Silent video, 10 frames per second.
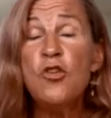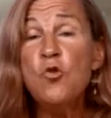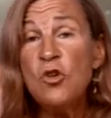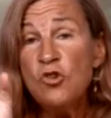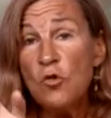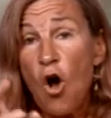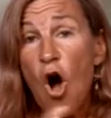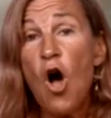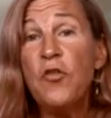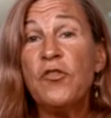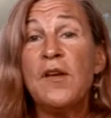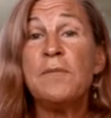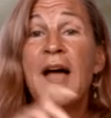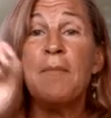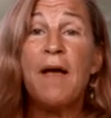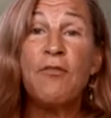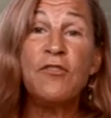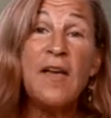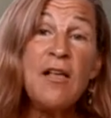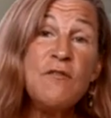You can do it all at the same time. Have
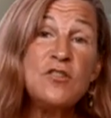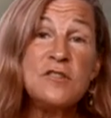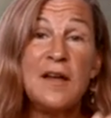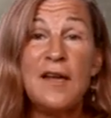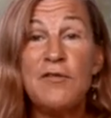the television on,